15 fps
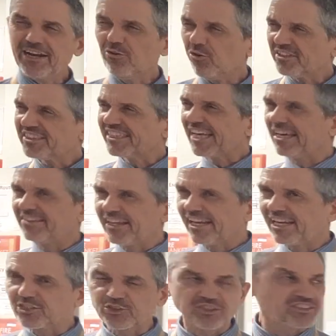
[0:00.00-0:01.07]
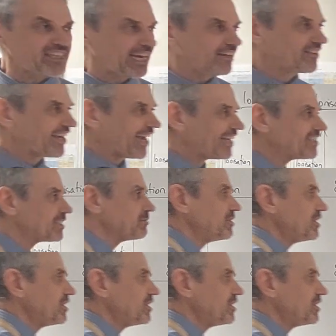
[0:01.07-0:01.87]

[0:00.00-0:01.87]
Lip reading: order to get the electrons out of the atom,